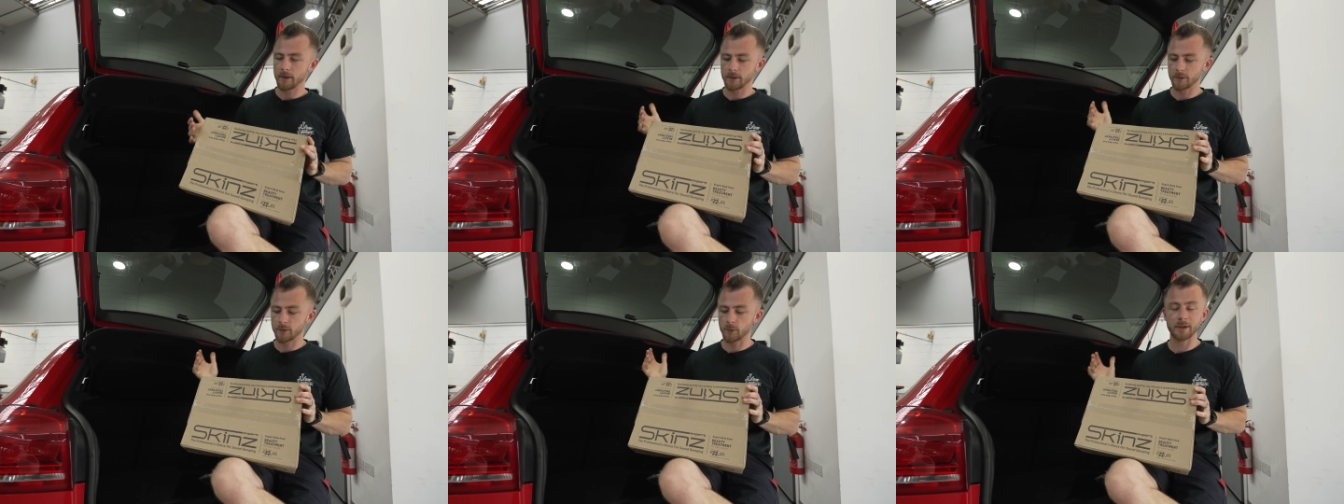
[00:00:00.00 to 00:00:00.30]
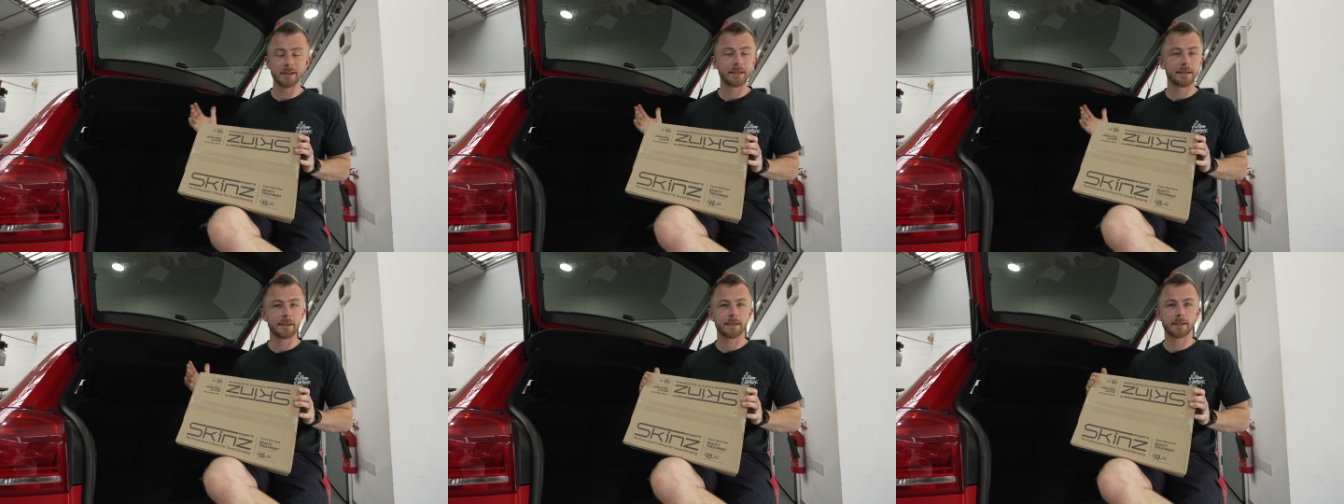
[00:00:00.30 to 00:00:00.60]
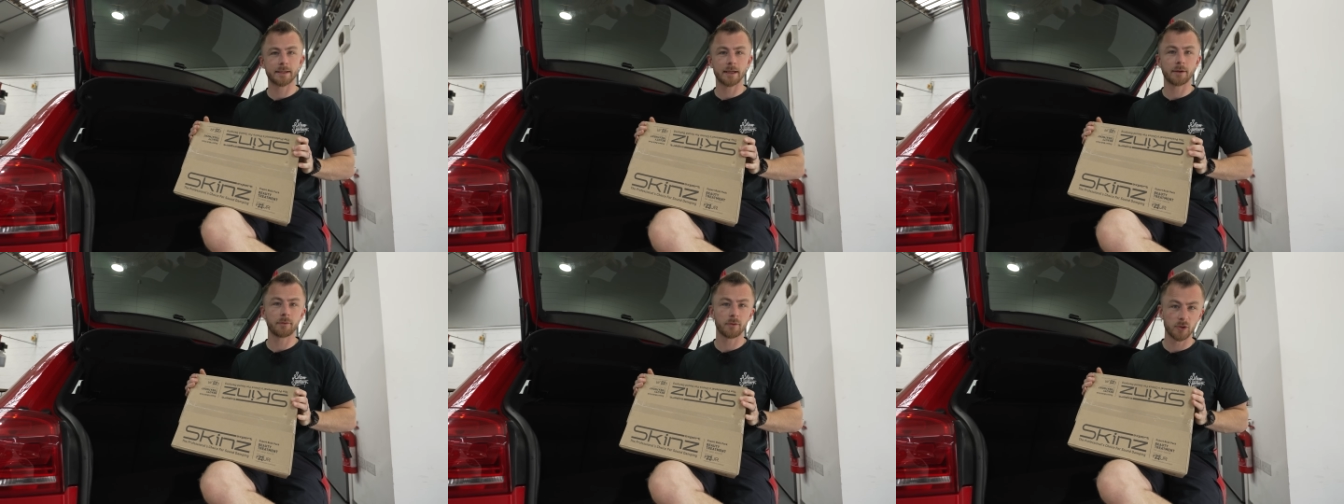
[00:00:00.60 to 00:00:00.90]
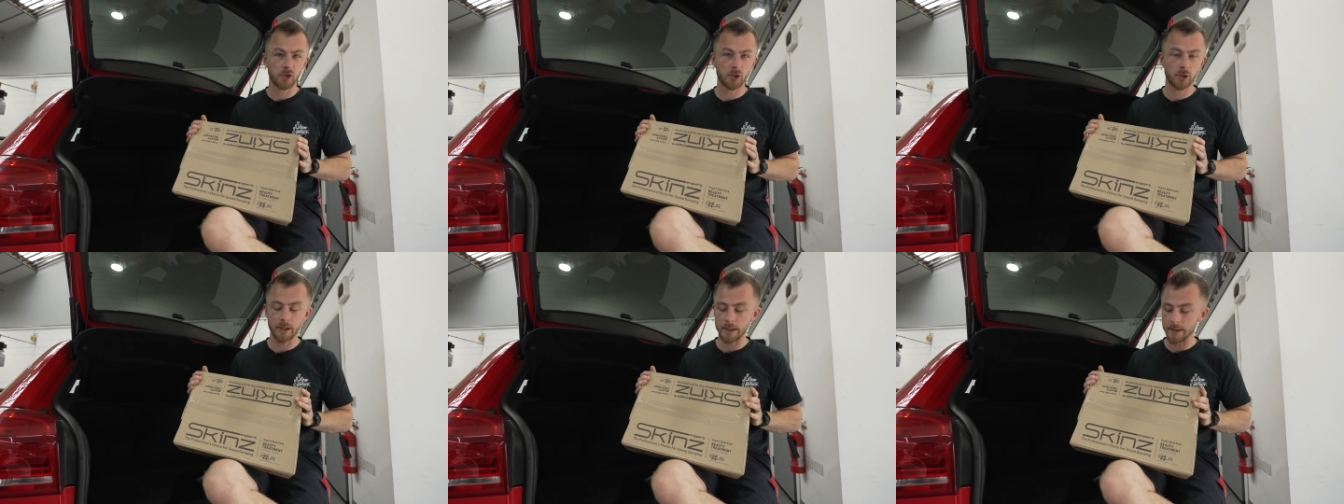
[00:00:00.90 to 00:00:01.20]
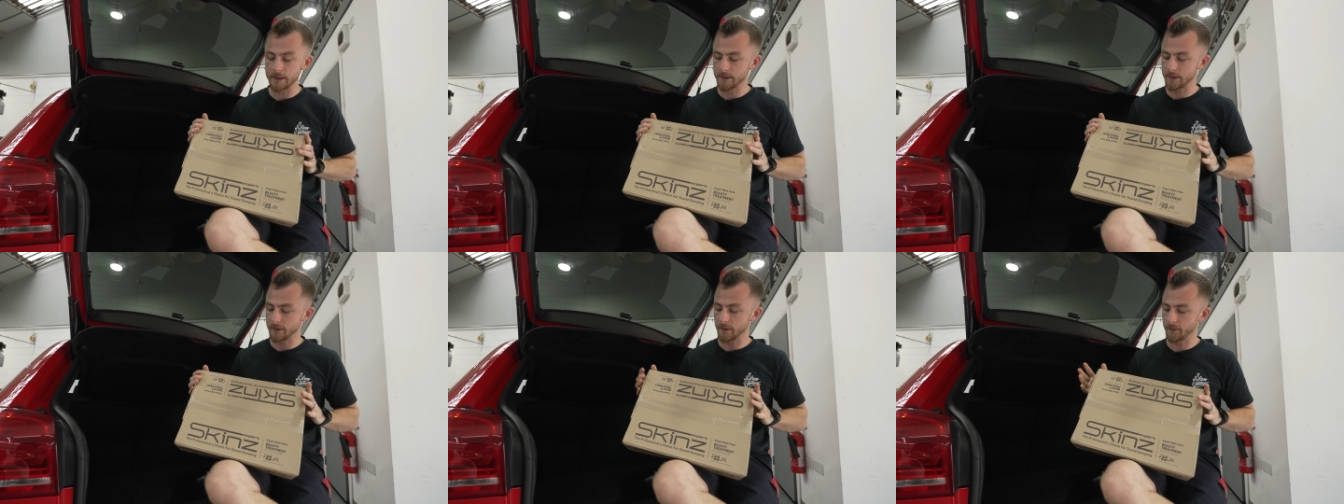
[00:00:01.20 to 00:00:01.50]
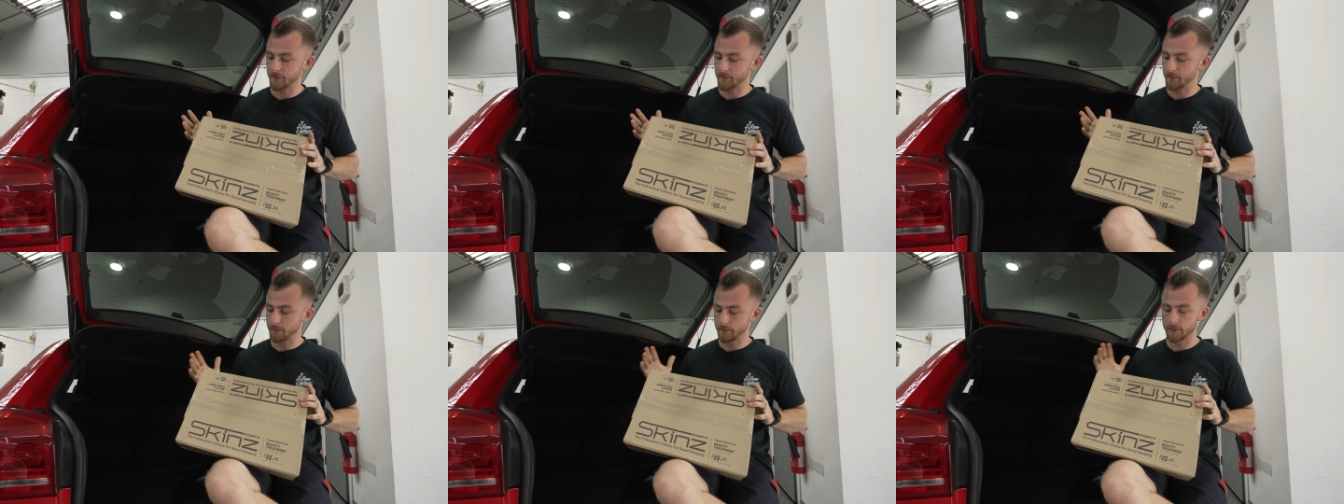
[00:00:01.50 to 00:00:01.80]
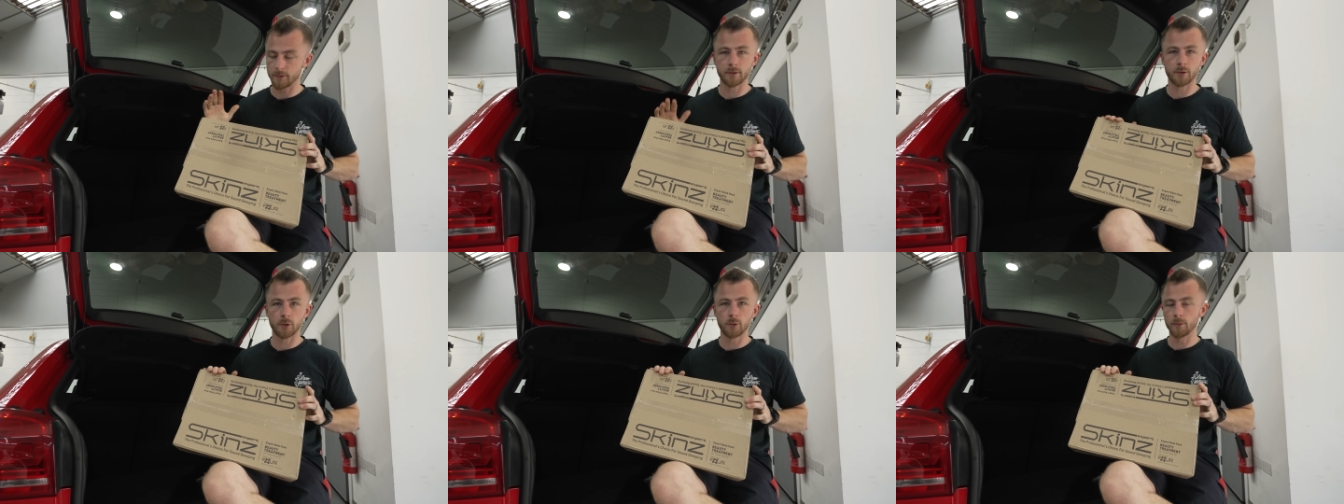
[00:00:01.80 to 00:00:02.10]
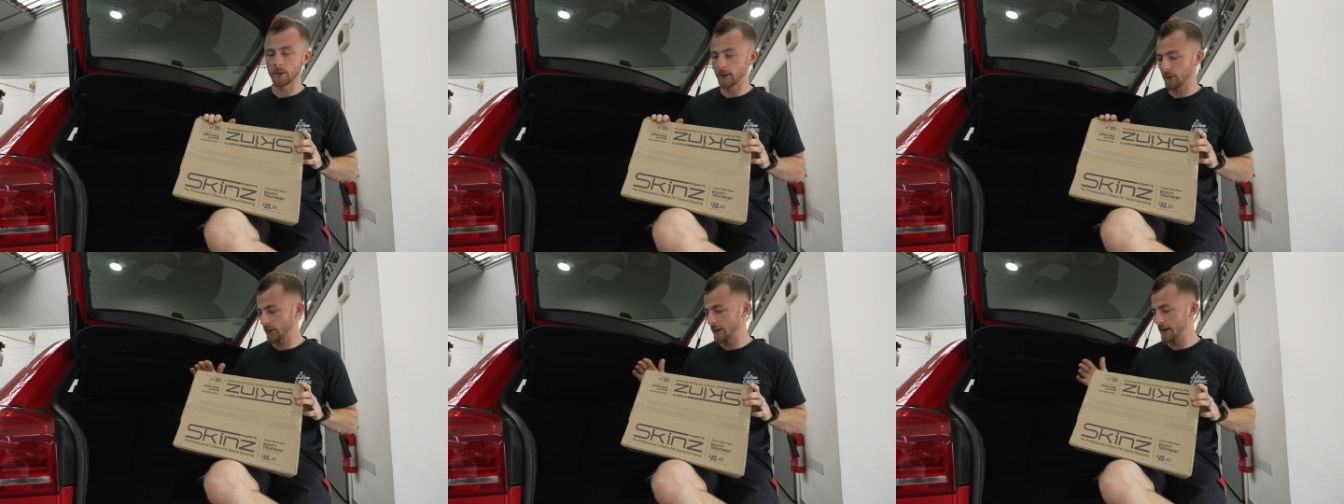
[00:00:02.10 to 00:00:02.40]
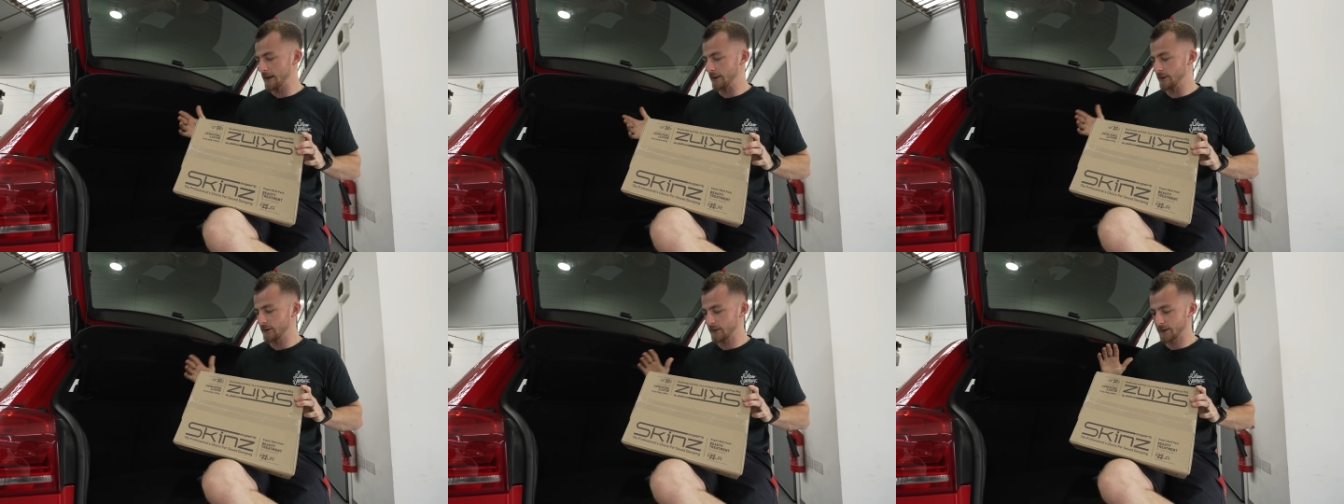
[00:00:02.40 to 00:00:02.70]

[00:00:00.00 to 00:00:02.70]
27 sheets of 2mm each.